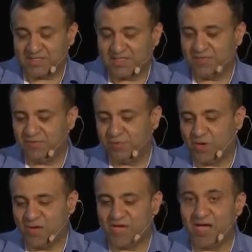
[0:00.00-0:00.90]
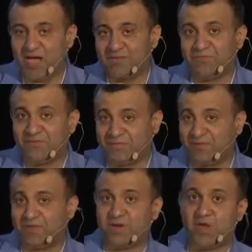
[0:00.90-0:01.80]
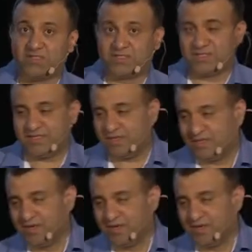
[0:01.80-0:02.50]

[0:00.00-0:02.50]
And if you have a high feature velocity,